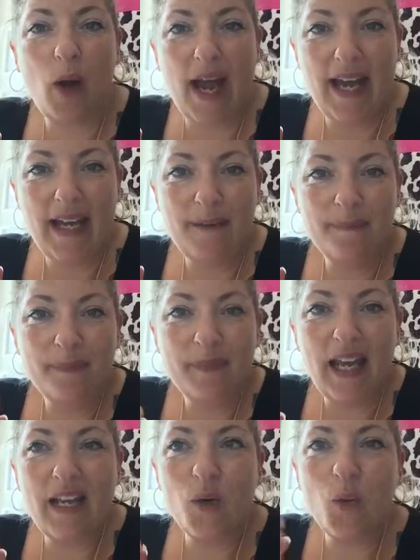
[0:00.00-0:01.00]
way.
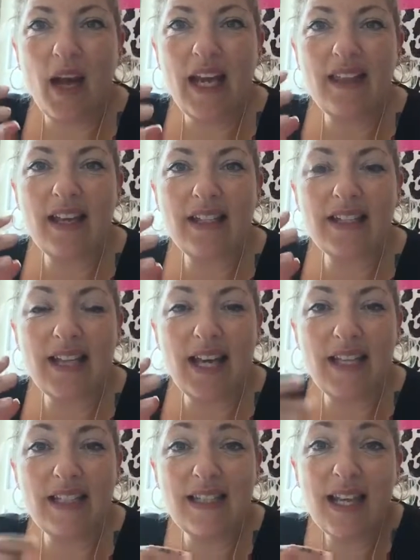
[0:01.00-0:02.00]
In a way that
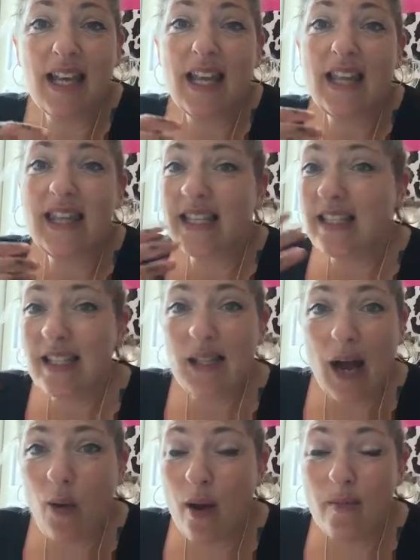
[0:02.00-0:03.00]
says, this is
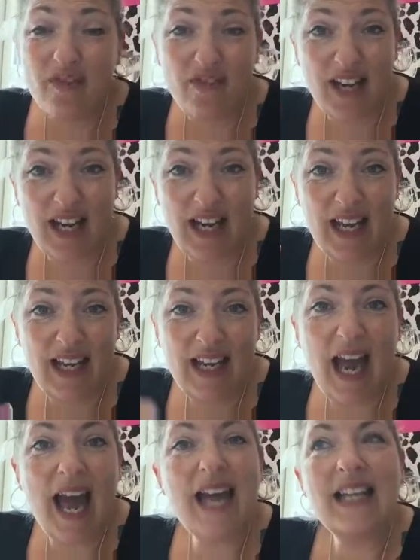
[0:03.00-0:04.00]
how I'm feeling
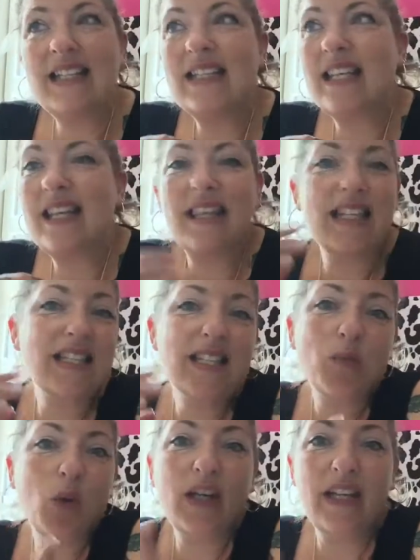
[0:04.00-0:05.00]
and this
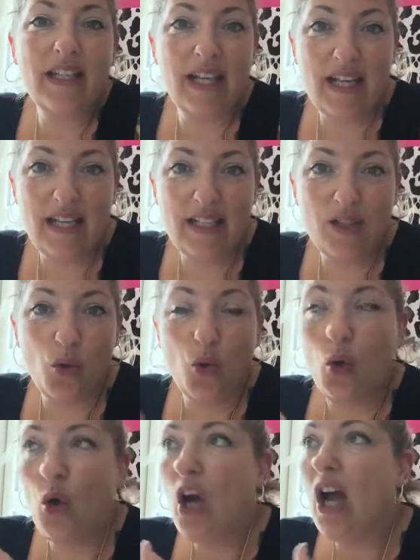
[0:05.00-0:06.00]
is what I need,
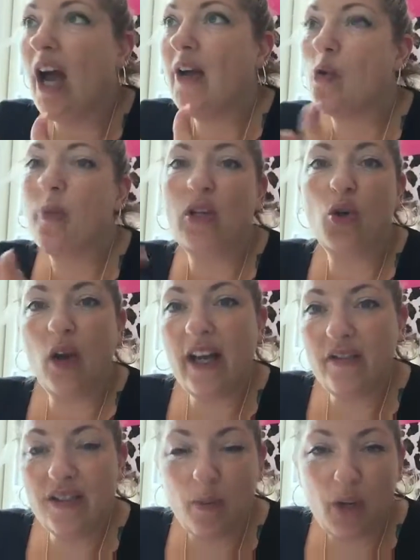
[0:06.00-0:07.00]
or it would be great
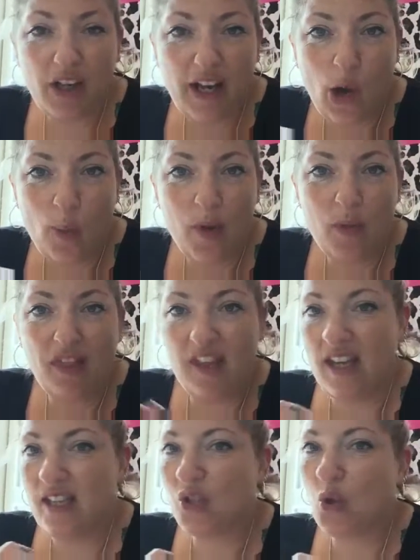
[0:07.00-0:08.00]
if someone could help me with
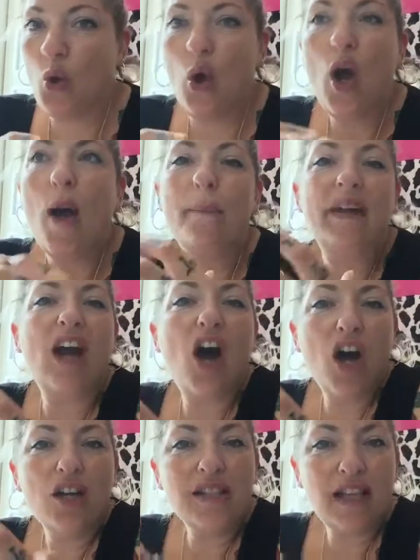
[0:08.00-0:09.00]
this, but
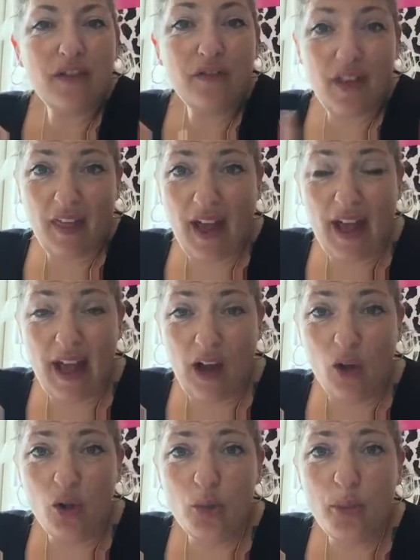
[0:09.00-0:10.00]
asking for that
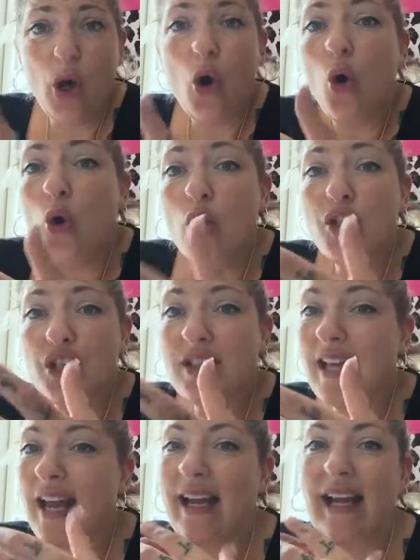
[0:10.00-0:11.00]
help, or just
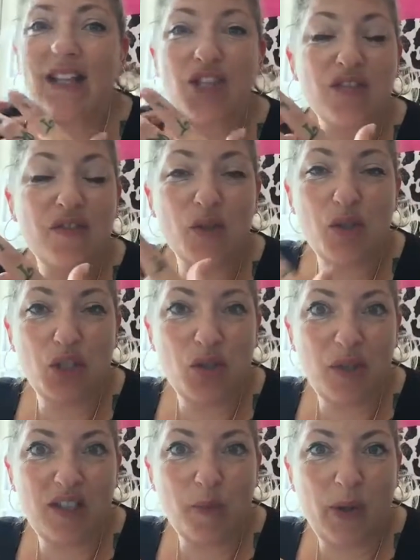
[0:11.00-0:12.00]
saying it just feels good
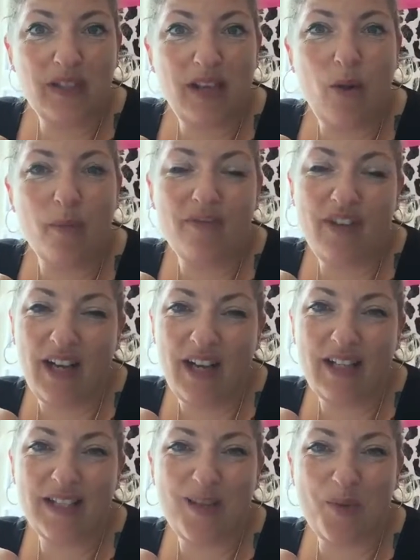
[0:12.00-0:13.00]
to express how I'm
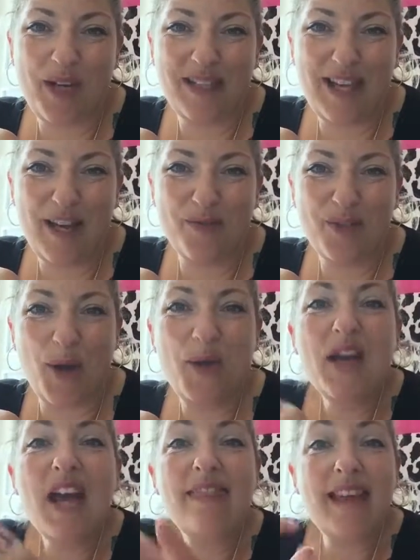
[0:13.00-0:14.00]
feeling somewhere safe. So
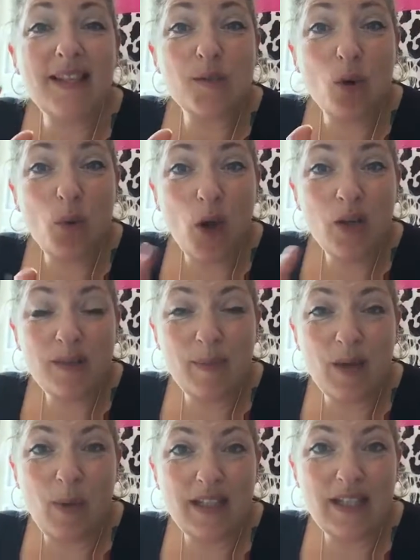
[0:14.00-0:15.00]
that's what Woe Is
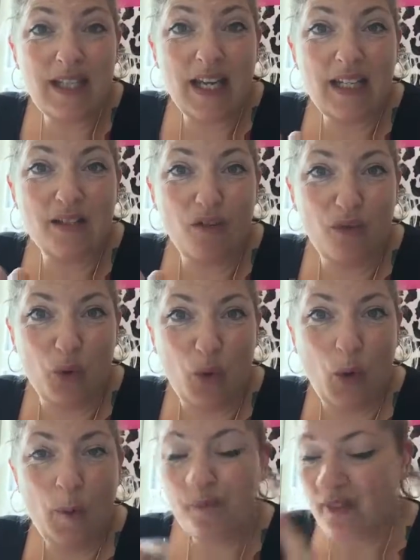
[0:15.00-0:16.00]
Me Wednesday is
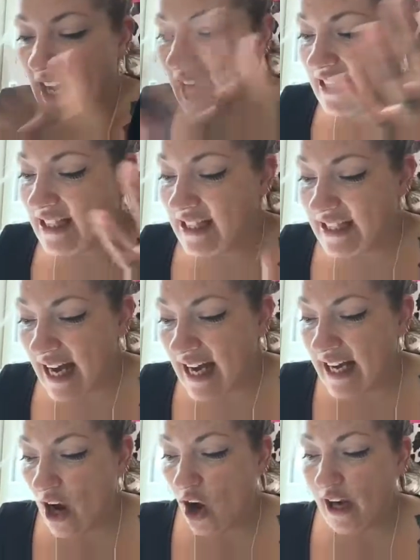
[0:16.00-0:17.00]
for. And
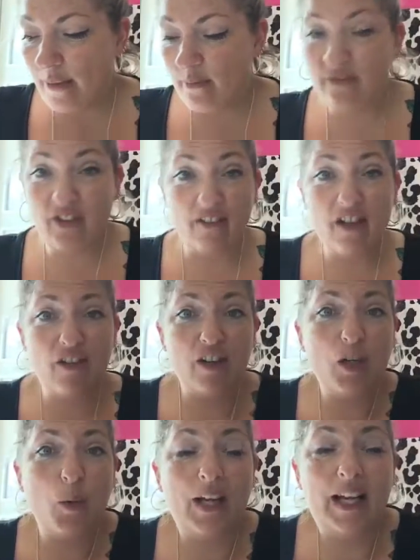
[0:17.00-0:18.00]
today I am very, very
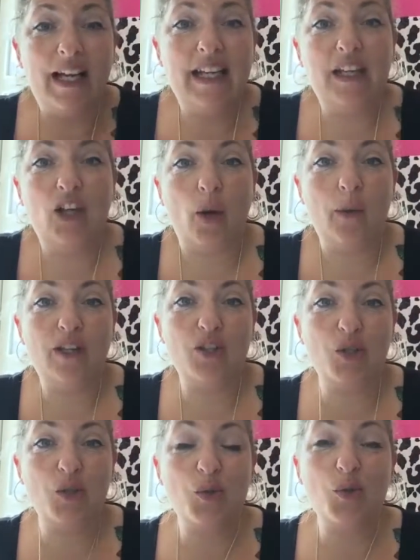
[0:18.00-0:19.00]
quickly going
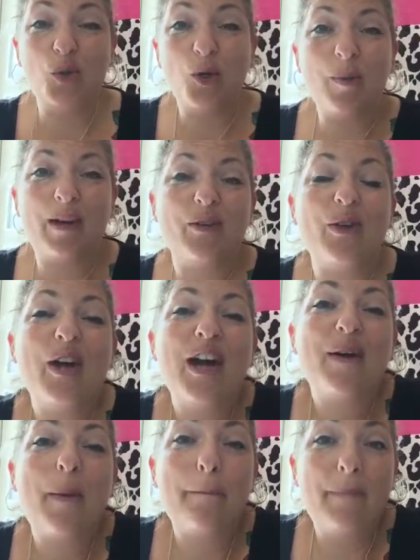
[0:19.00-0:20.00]
to talk about
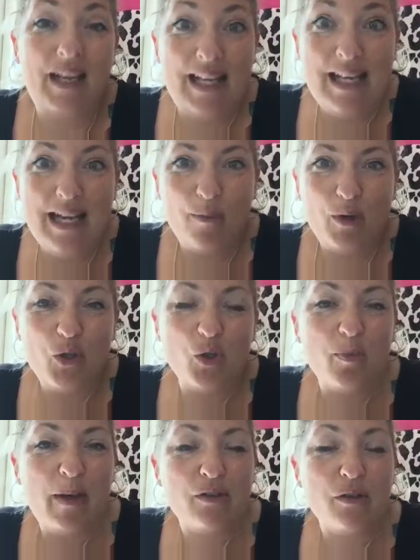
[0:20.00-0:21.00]
money. I'm going to talk
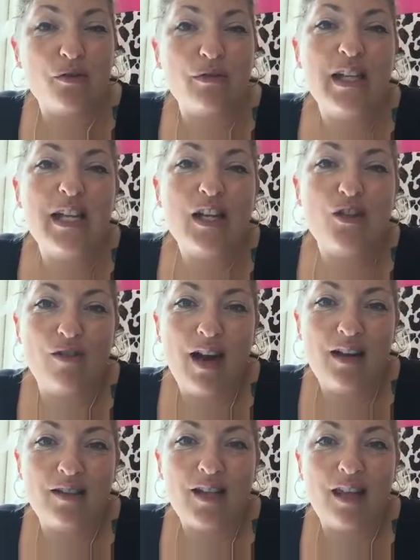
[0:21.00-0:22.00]
about the
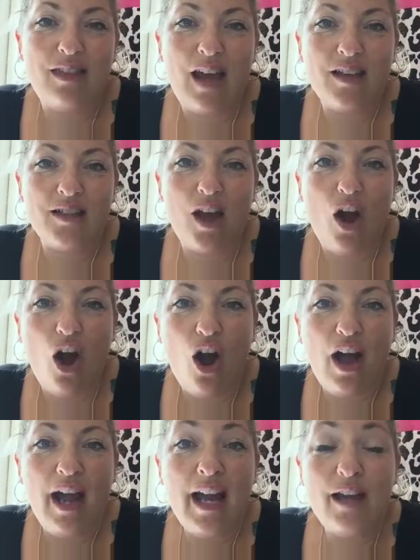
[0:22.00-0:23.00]
£3,000 that
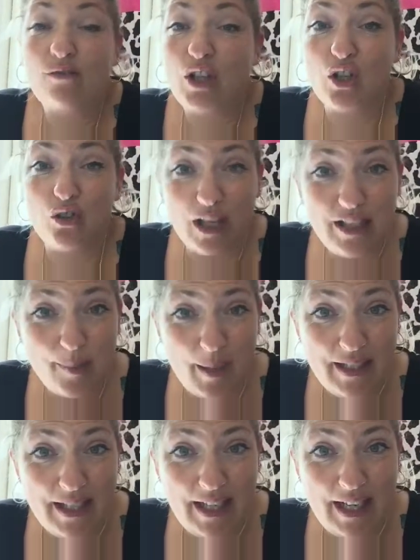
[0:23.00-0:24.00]
I regret
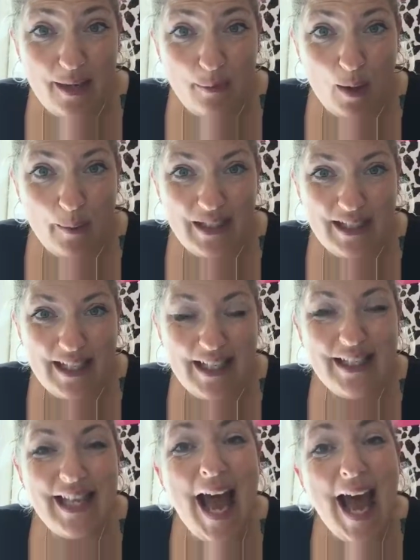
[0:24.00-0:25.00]
spending in my
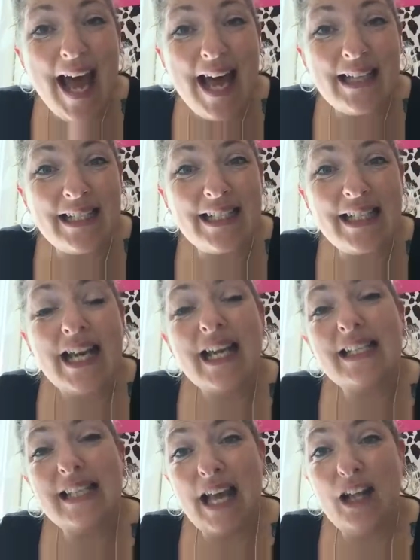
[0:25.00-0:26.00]
business, and
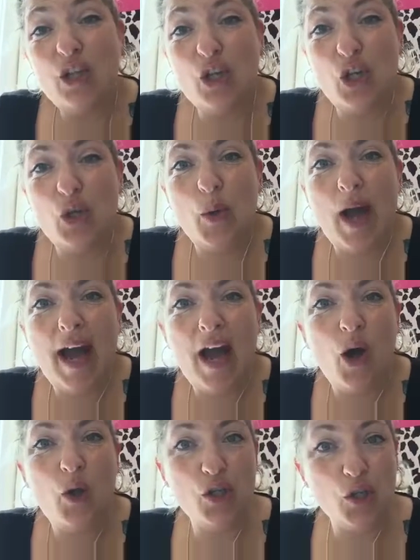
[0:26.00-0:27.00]
tell you
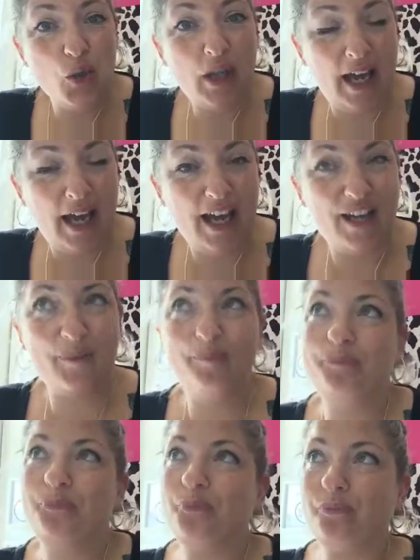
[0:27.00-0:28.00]
how you can